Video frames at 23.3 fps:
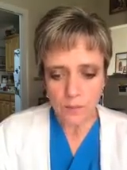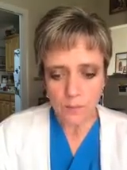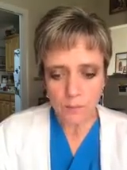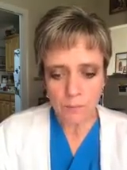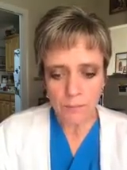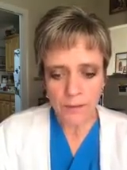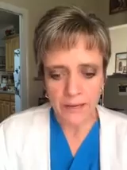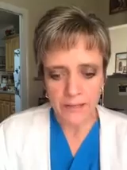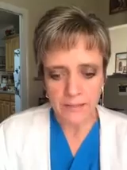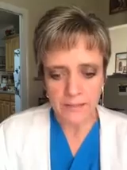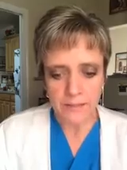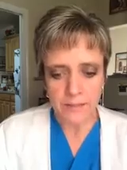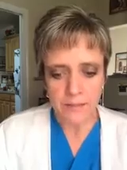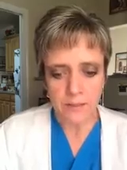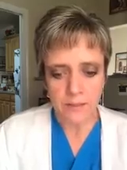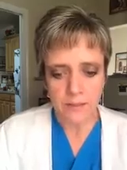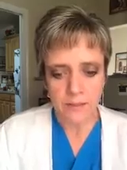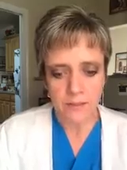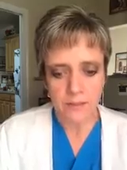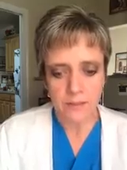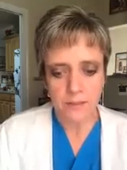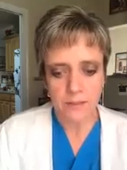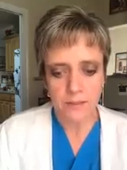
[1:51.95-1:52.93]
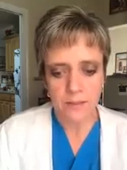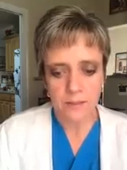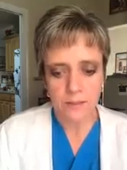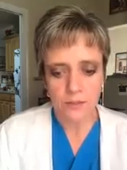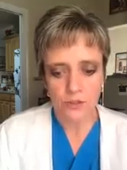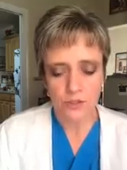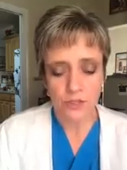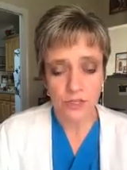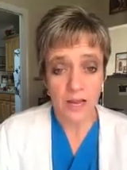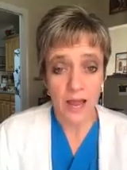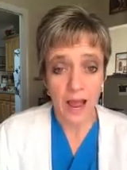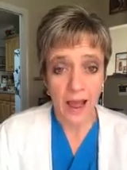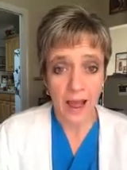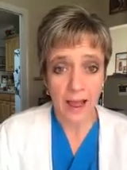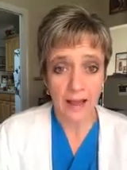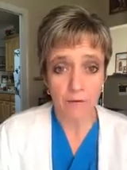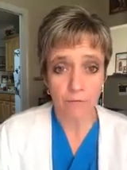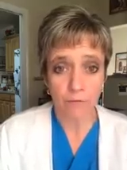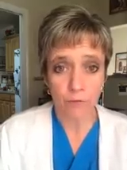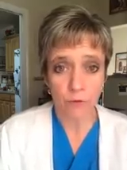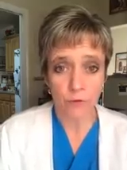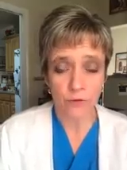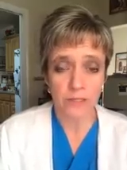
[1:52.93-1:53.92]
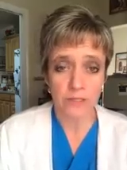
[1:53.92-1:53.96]
But she had
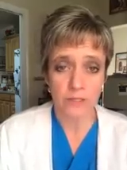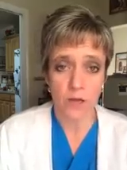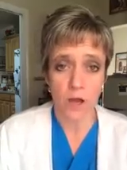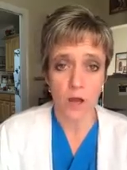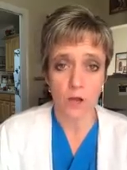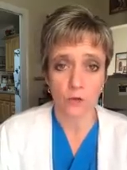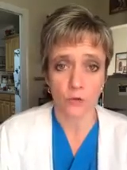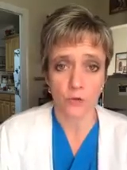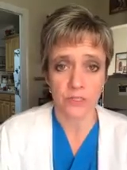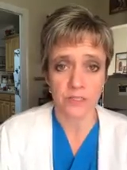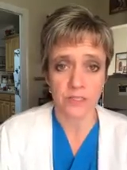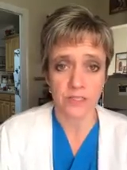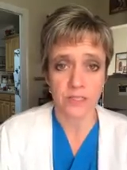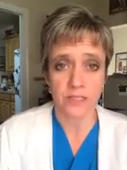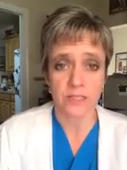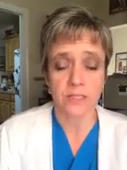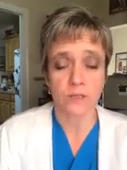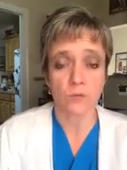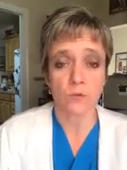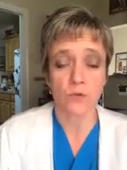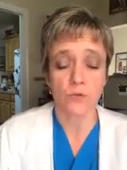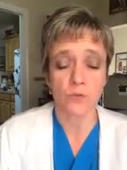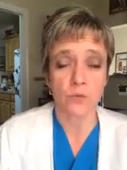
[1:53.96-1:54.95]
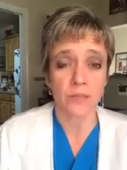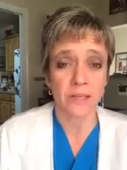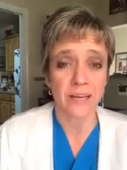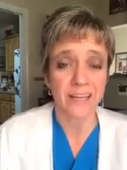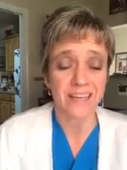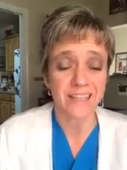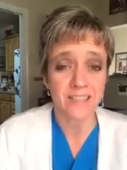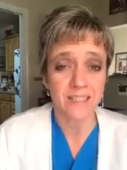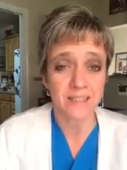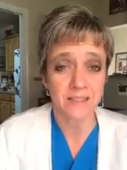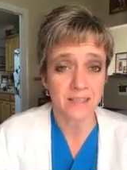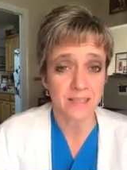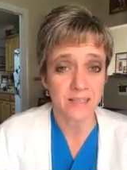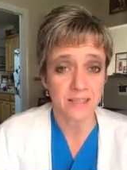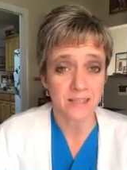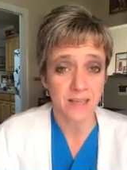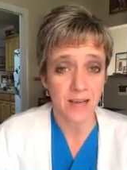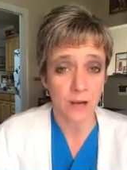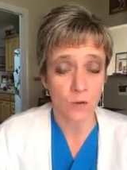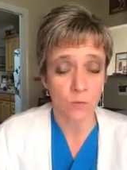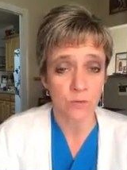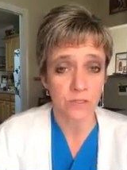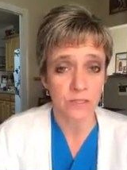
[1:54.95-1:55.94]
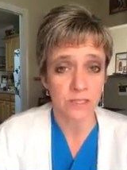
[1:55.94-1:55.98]
food intolerances, and it was related to things
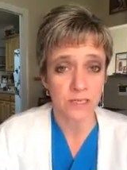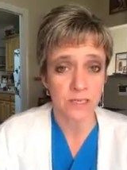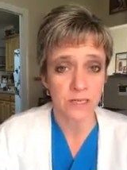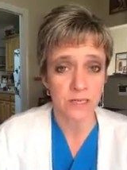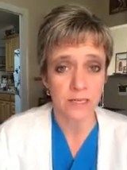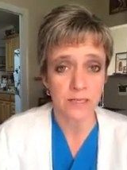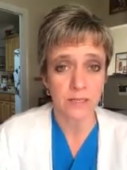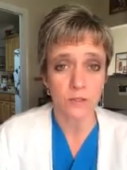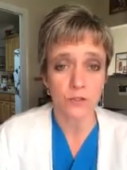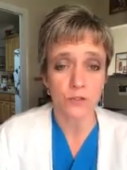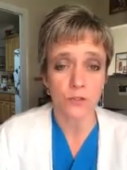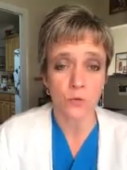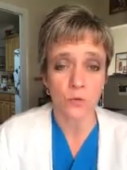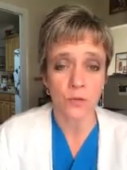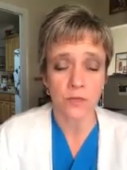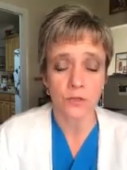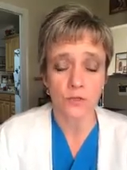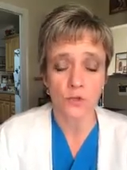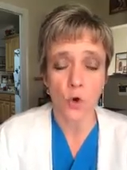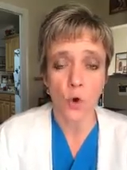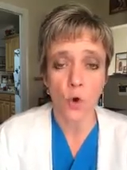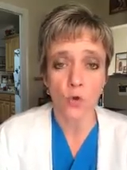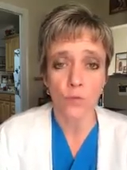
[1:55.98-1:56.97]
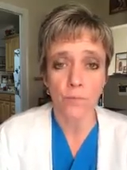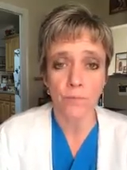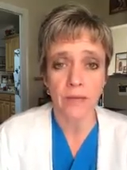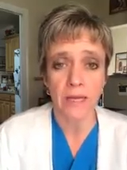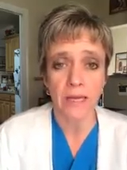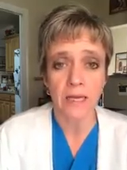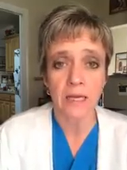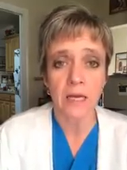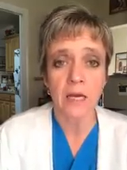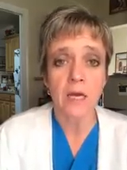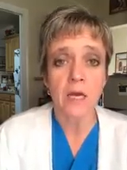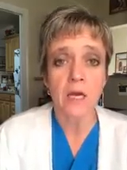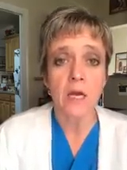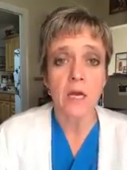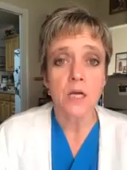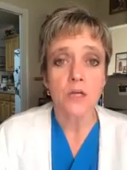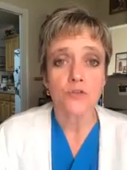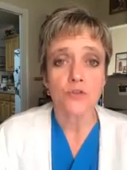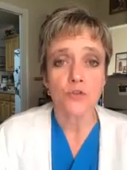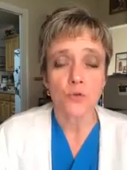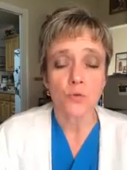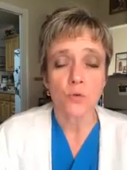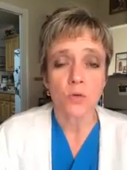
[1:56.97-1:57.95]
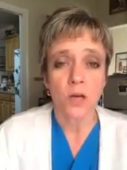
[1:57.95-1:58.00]
I was eating. So they told me
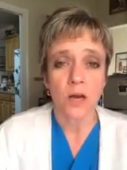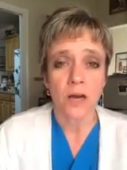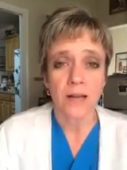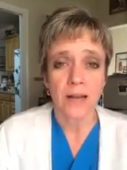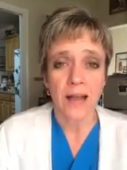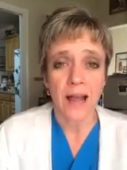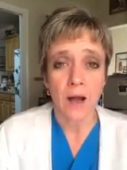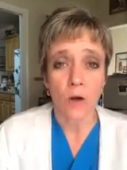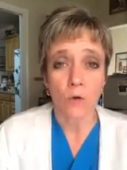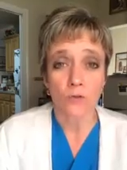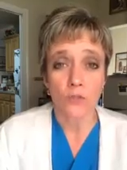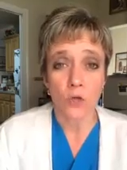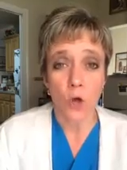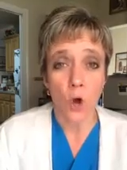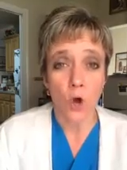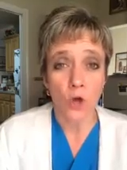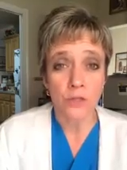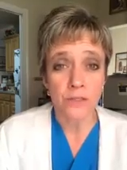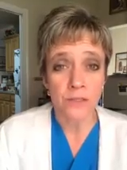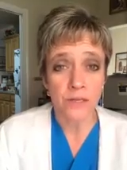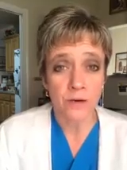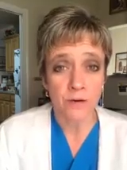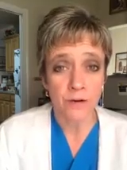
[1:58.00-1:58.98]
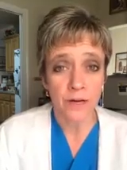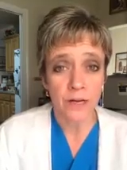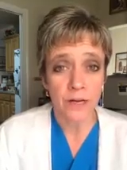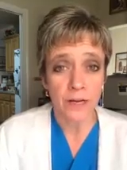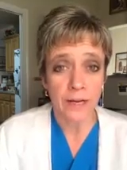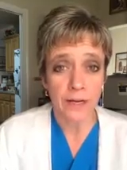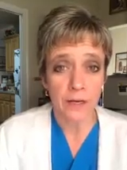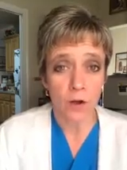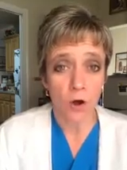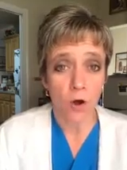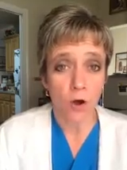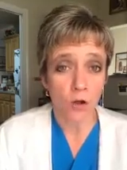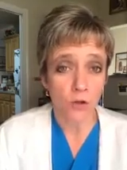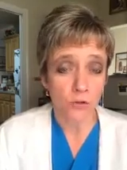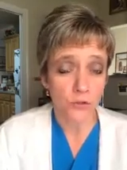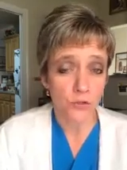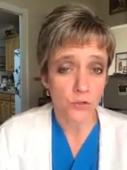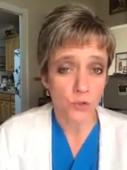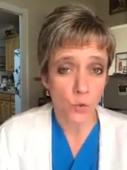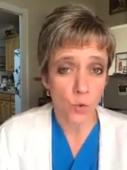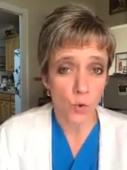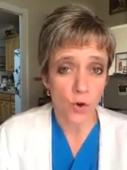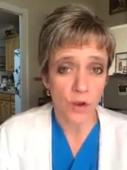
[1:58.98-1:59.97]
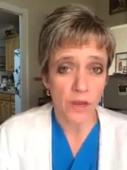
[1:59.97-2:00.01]
to cut out all dairy and all
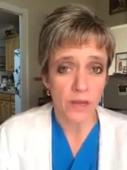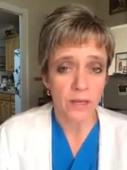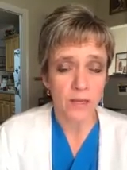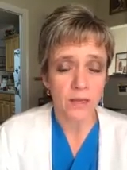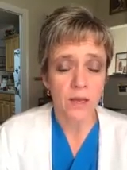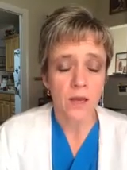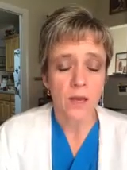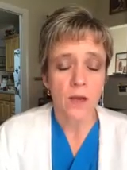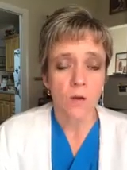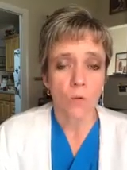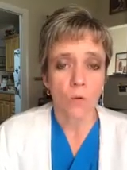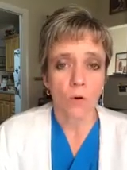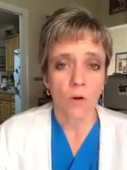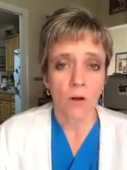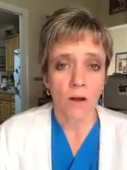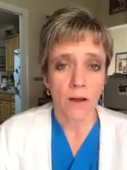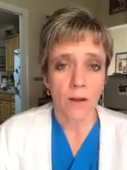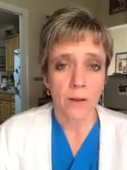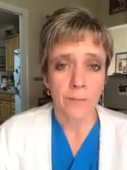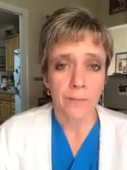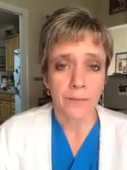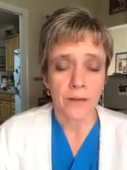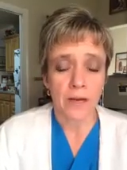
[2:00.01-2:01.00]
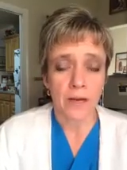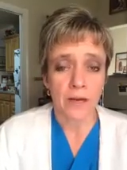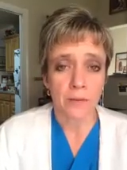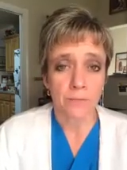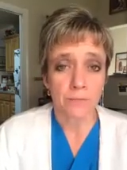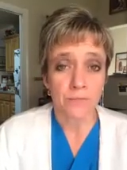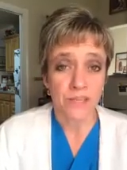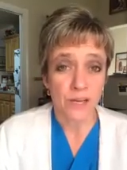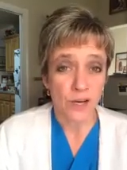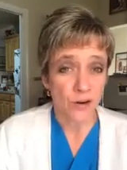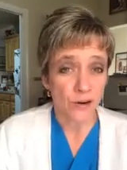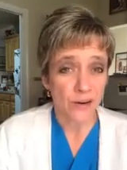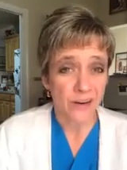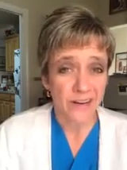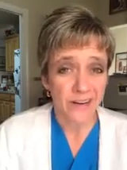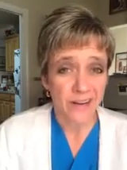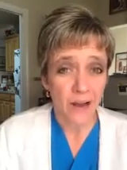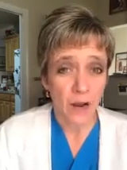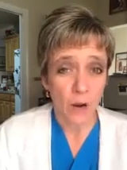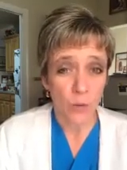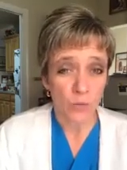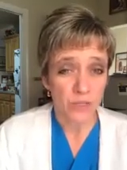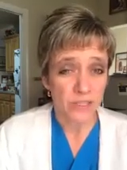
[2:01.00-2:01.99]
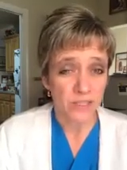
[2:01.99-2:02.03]
soy. Well, I
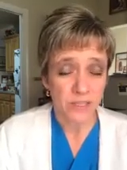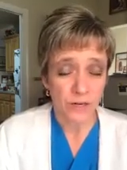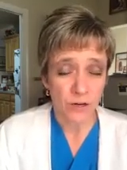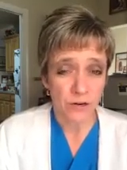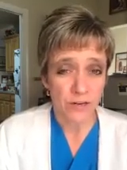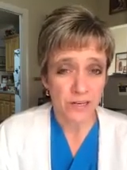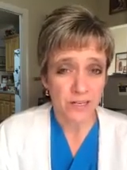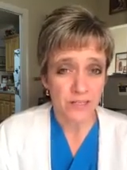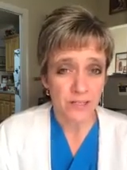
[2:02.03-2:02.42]
was dairy